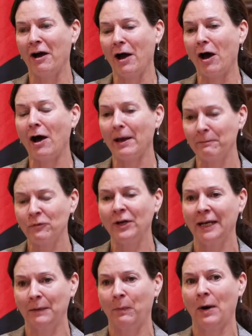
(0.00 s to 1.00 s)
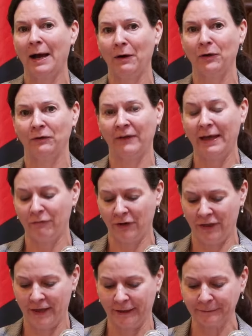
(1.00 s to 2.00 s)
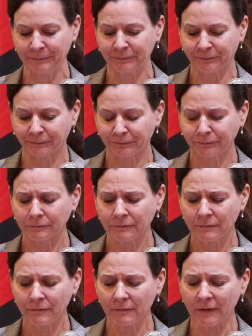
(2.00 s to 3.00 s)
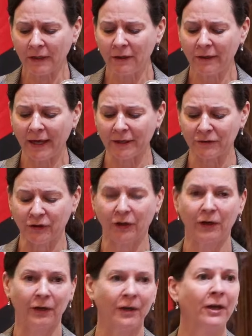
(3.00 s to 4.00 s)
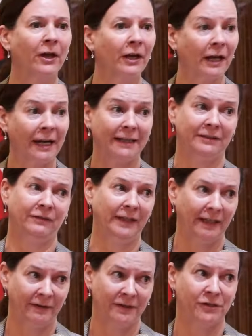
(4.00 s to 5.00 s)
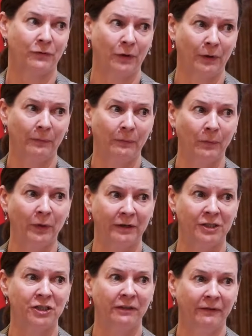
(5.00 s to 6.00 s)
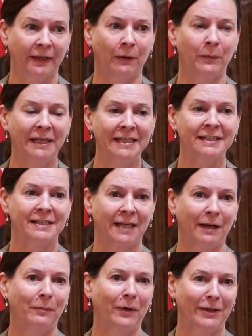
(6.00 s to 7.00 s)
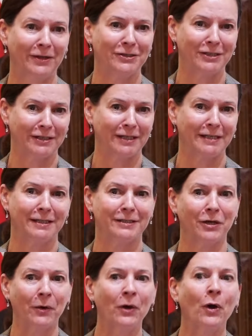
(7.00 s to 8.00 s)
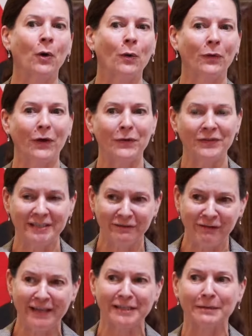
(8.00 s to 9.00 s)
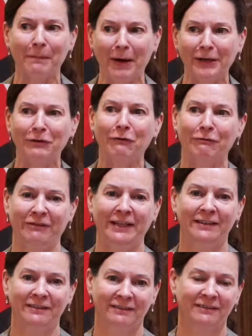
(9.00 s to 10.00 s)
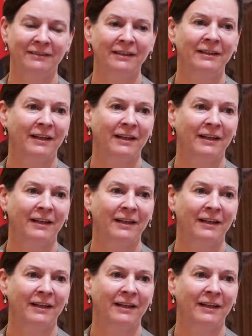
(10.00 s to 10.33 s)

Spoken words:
I'm really proud of everything that collectively in this room we're achieving, and we need to celebrate those successes. So although these events might not feel